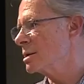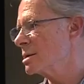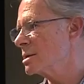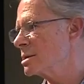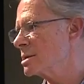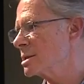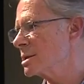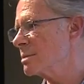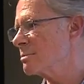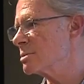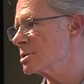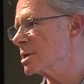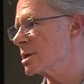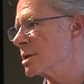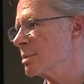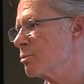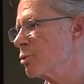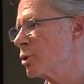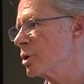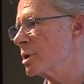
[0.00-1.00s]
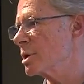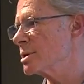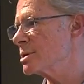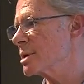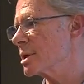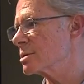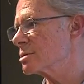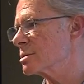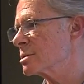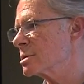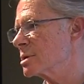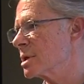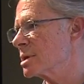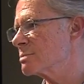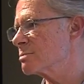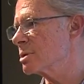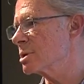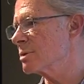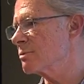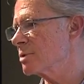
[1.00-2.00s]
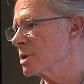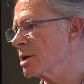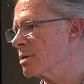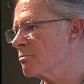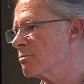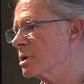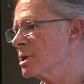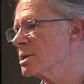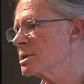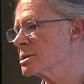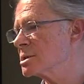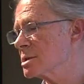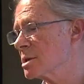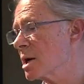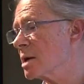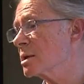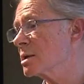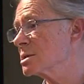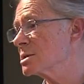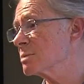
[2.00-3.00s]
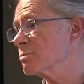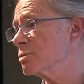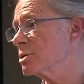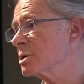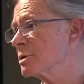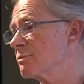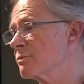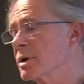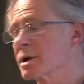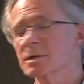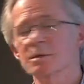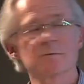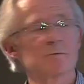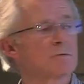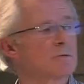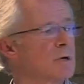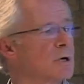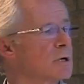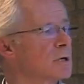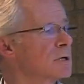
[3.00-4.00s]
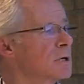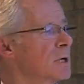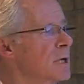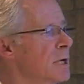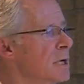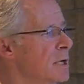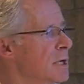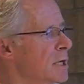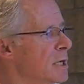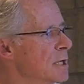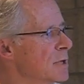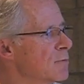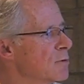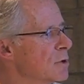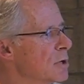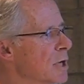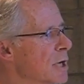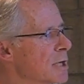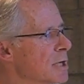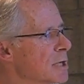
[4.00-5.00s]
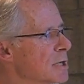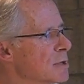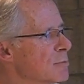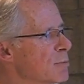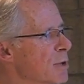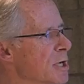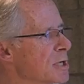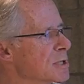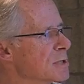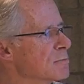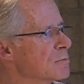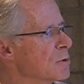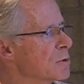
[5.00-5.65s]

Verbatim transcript: it seems like a pointless exercise. But if you get really stuck, it's a pretty effective drug. And if you're lucky, your patient